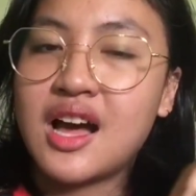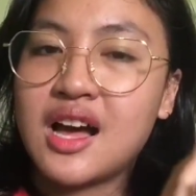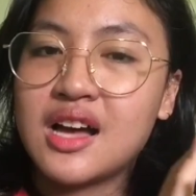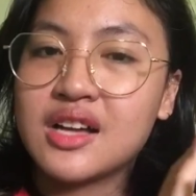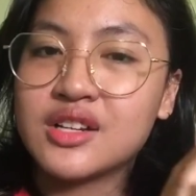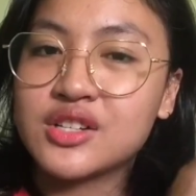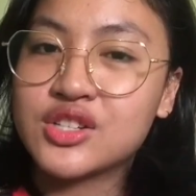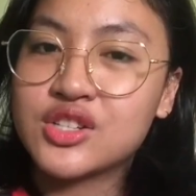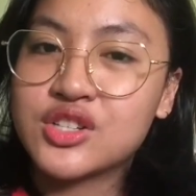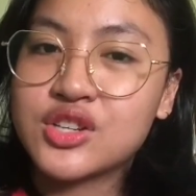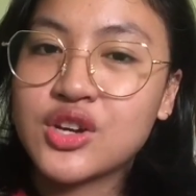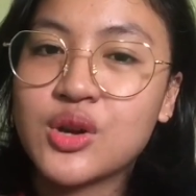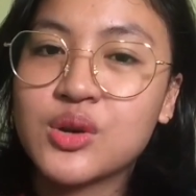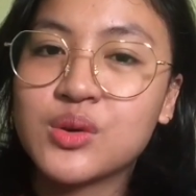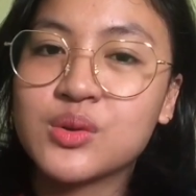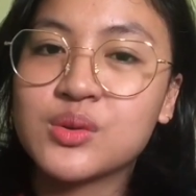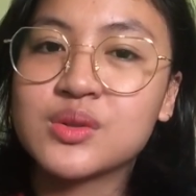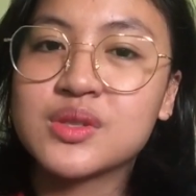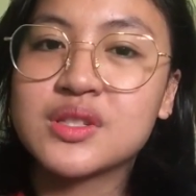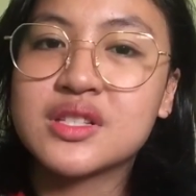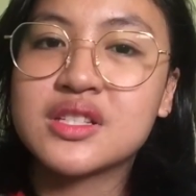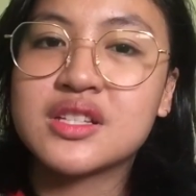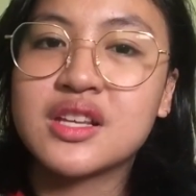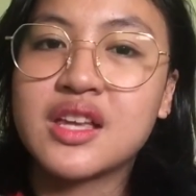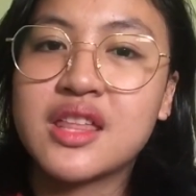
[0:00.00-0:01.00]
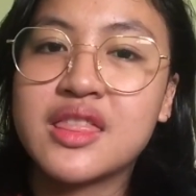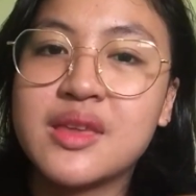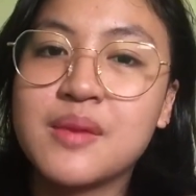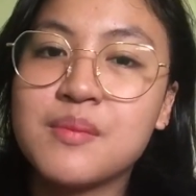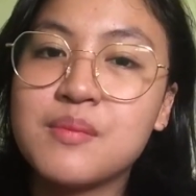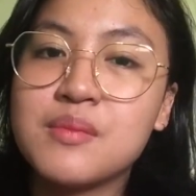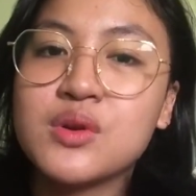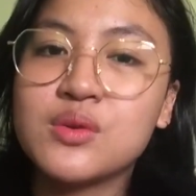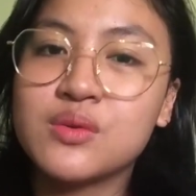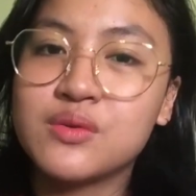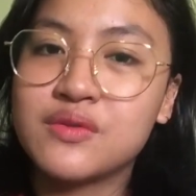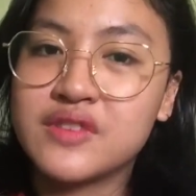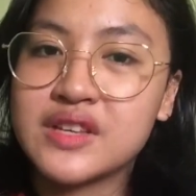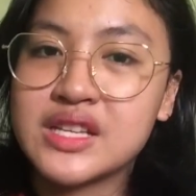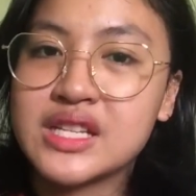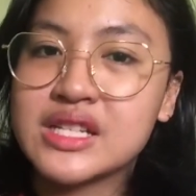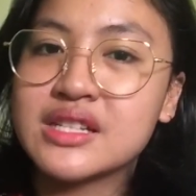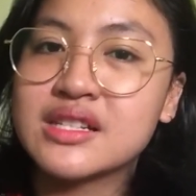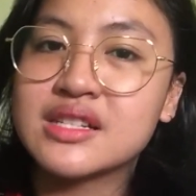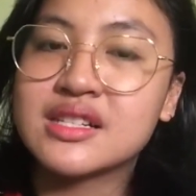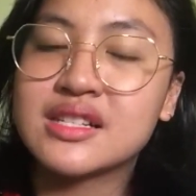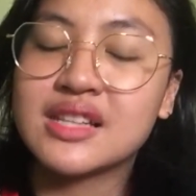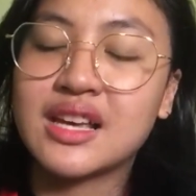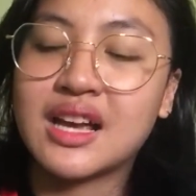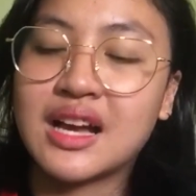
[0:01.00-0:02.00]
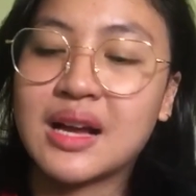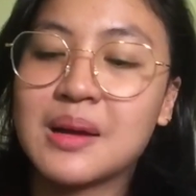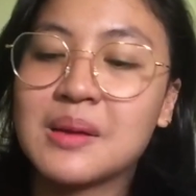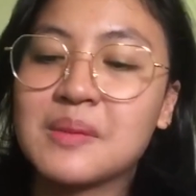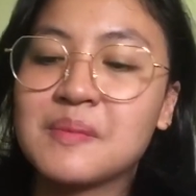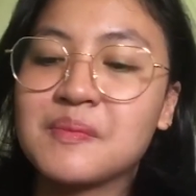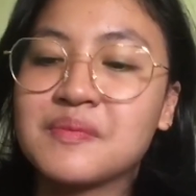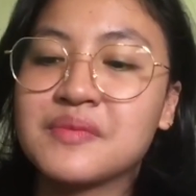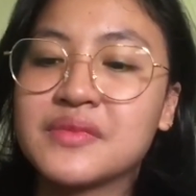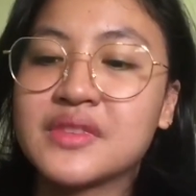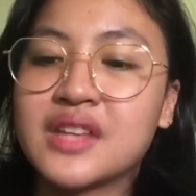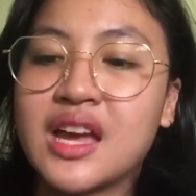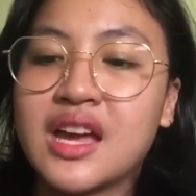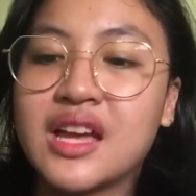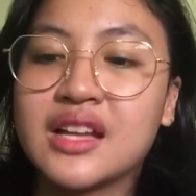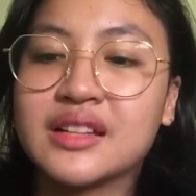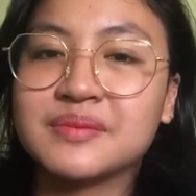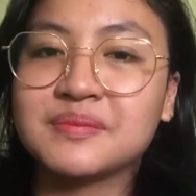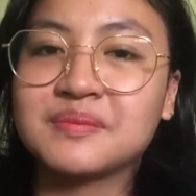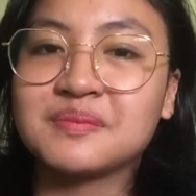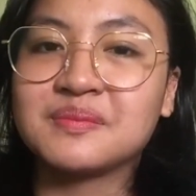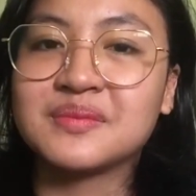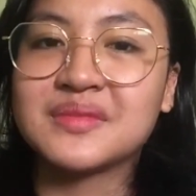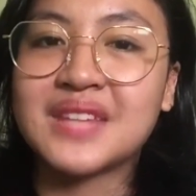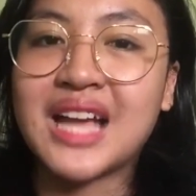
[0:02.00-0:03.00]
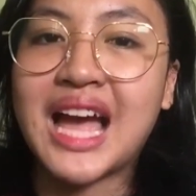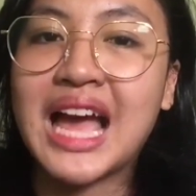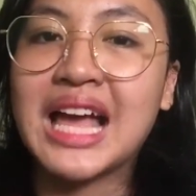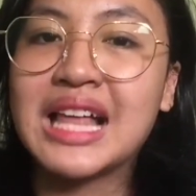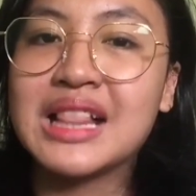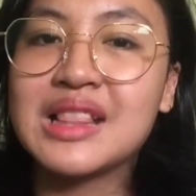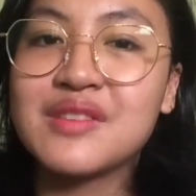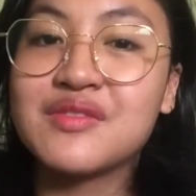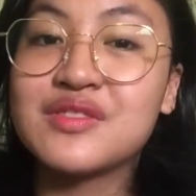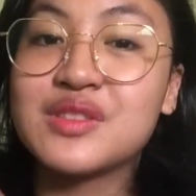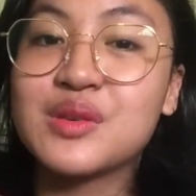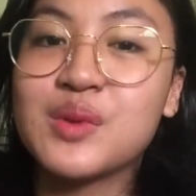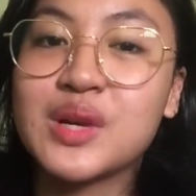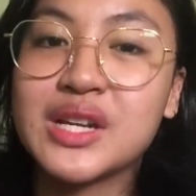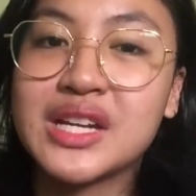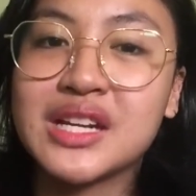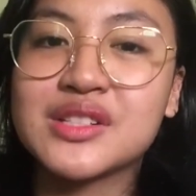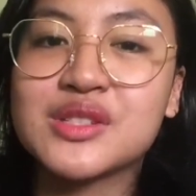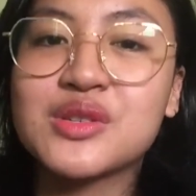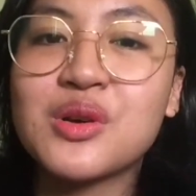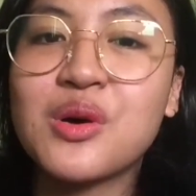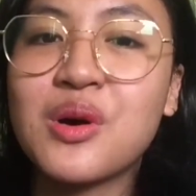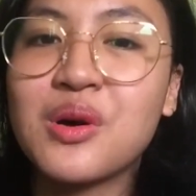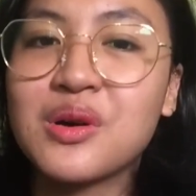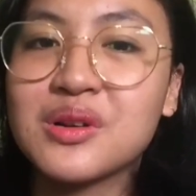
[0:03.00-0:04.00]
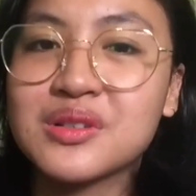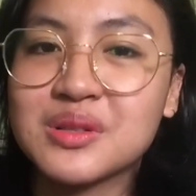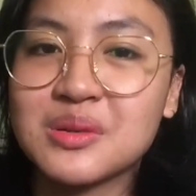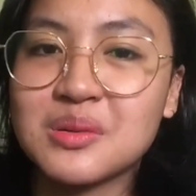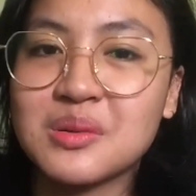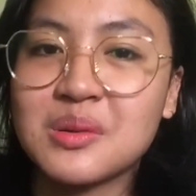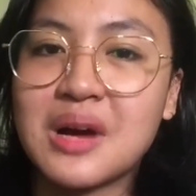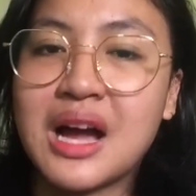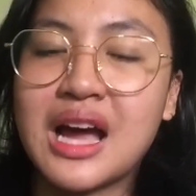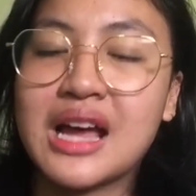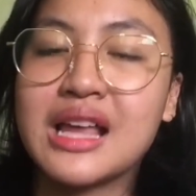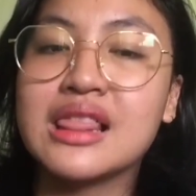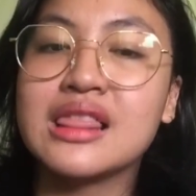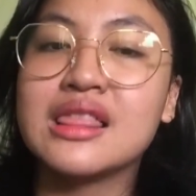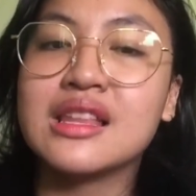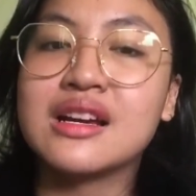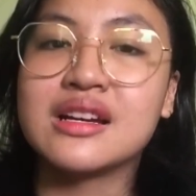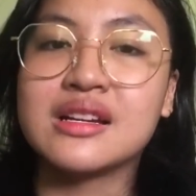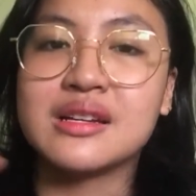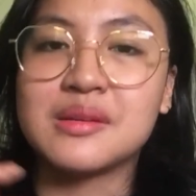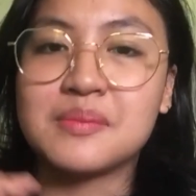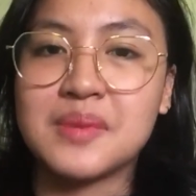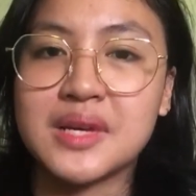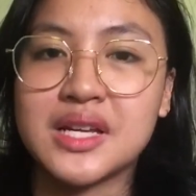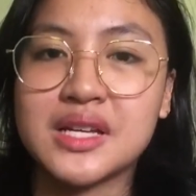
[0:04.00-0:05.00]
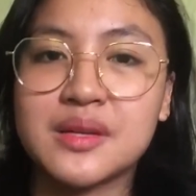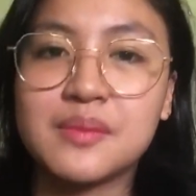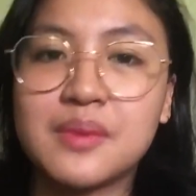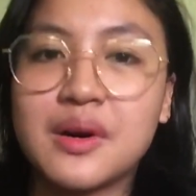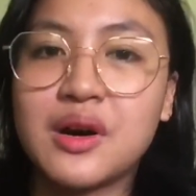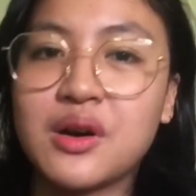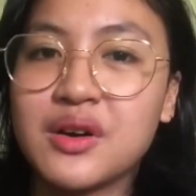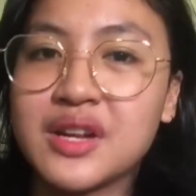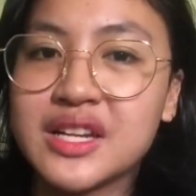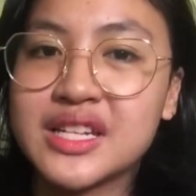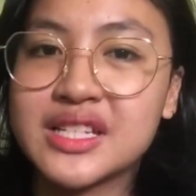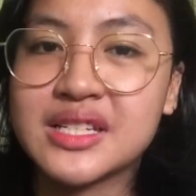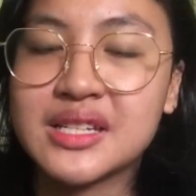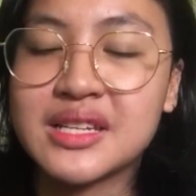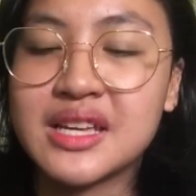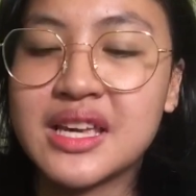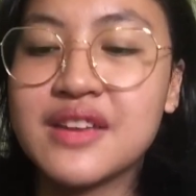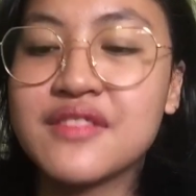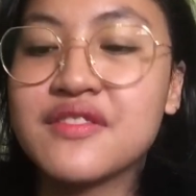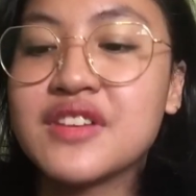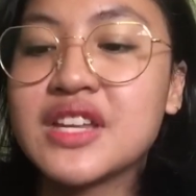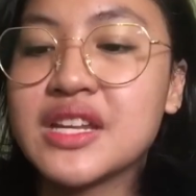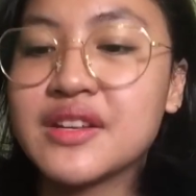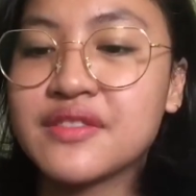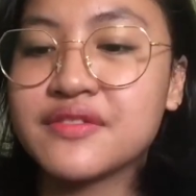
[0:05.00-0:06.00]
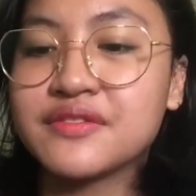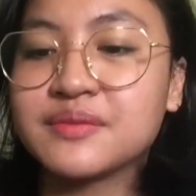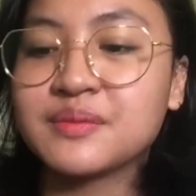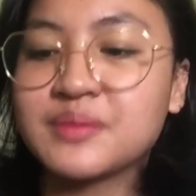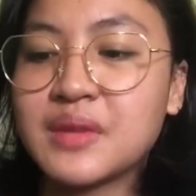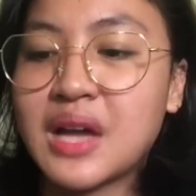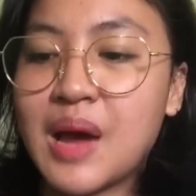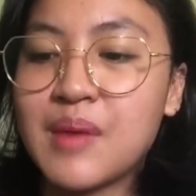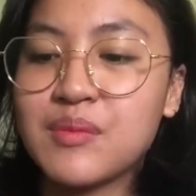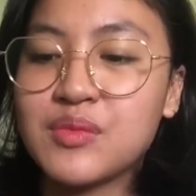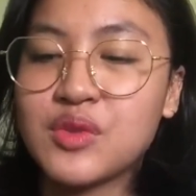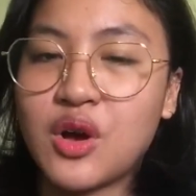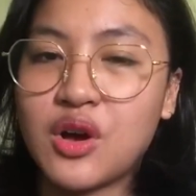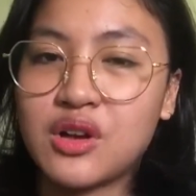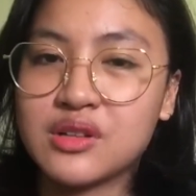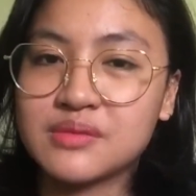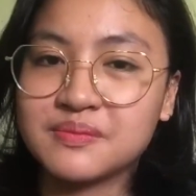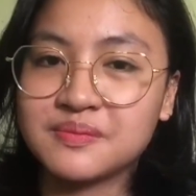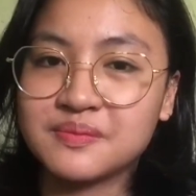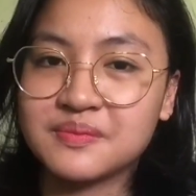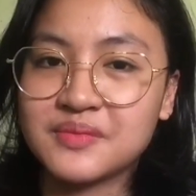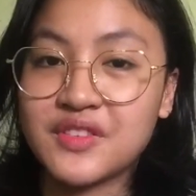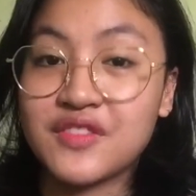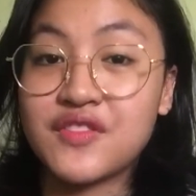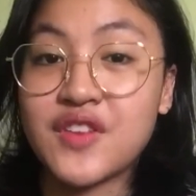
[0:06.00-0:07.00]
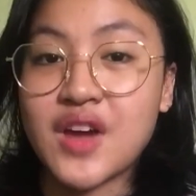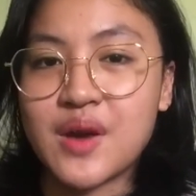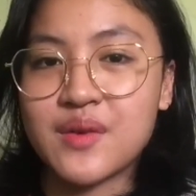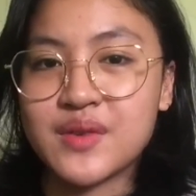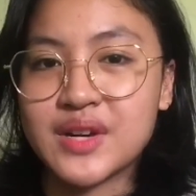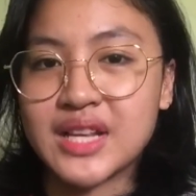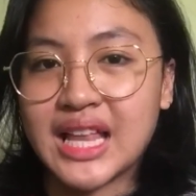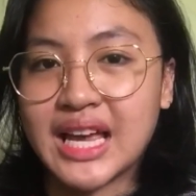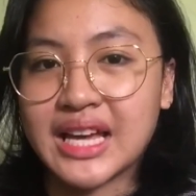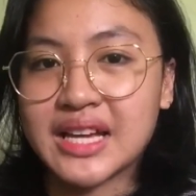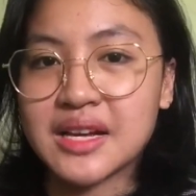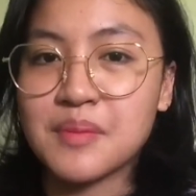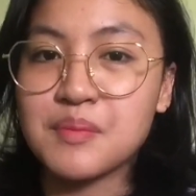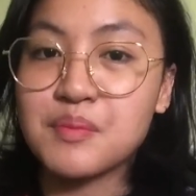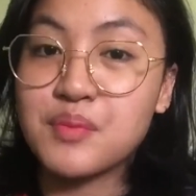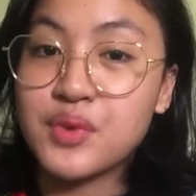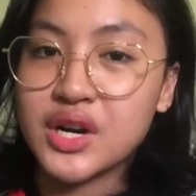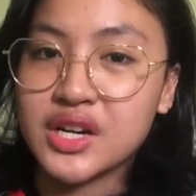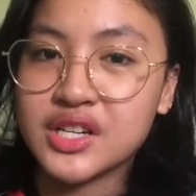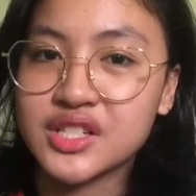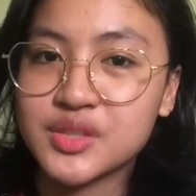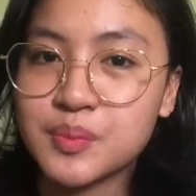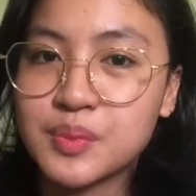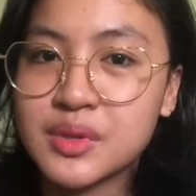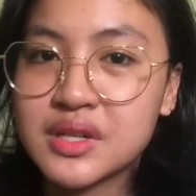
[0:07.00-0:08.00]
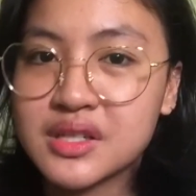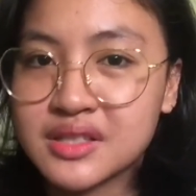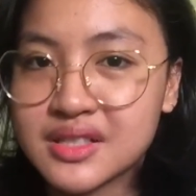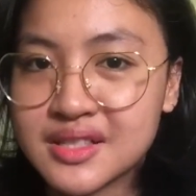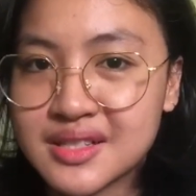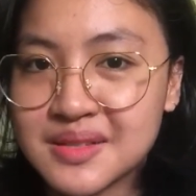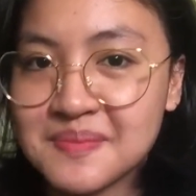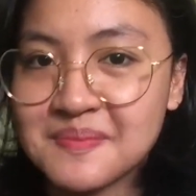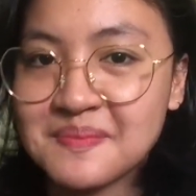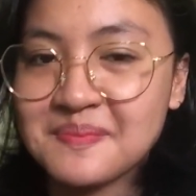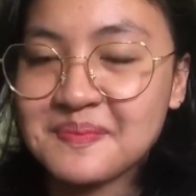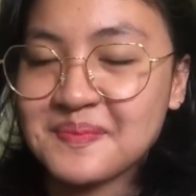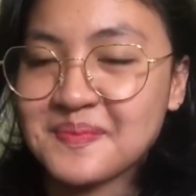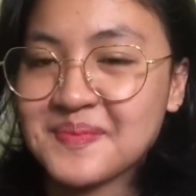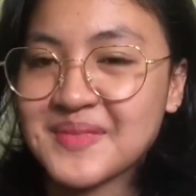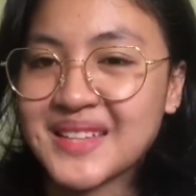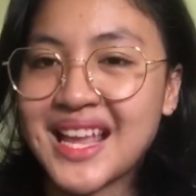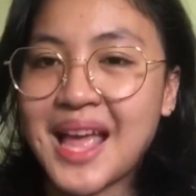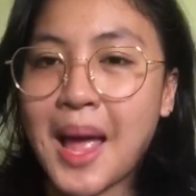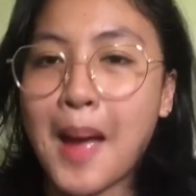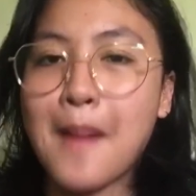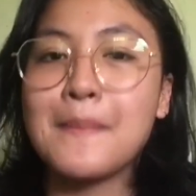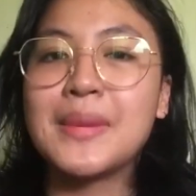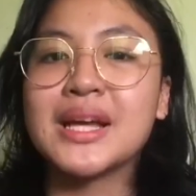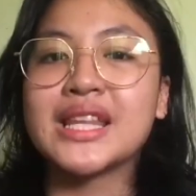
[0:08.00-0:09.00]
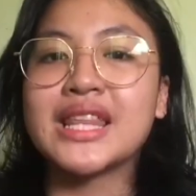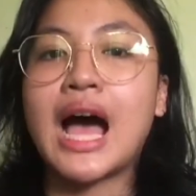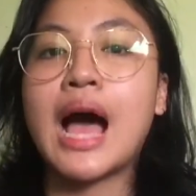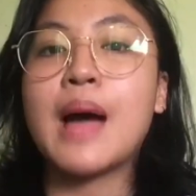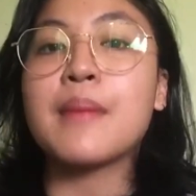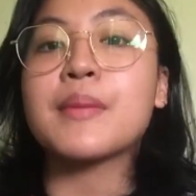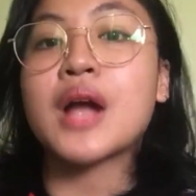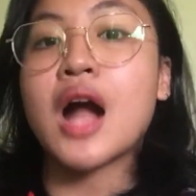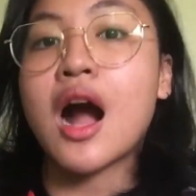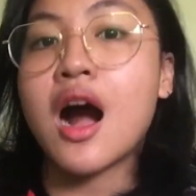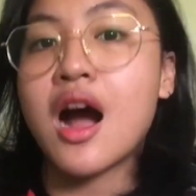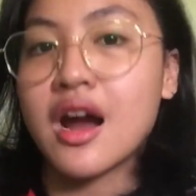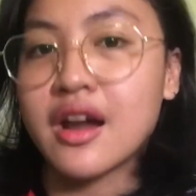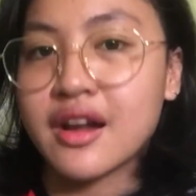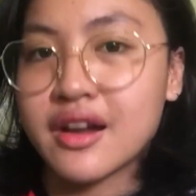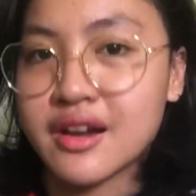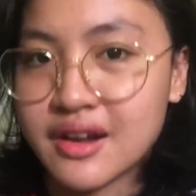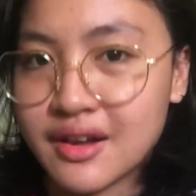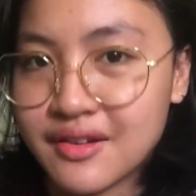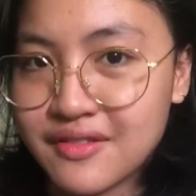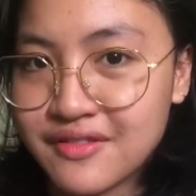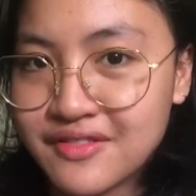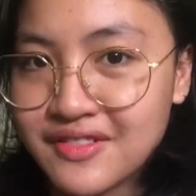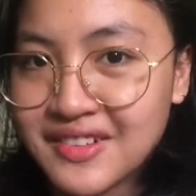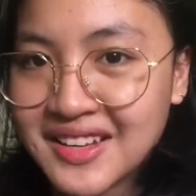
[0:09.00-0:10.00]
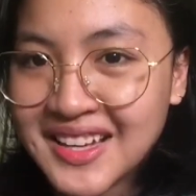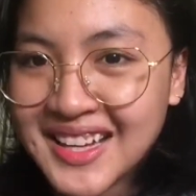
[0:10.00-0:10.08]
shows their movies yeah and i love the way they talk so i learned a bit about it even if i'm not very like a british person but i'm kind of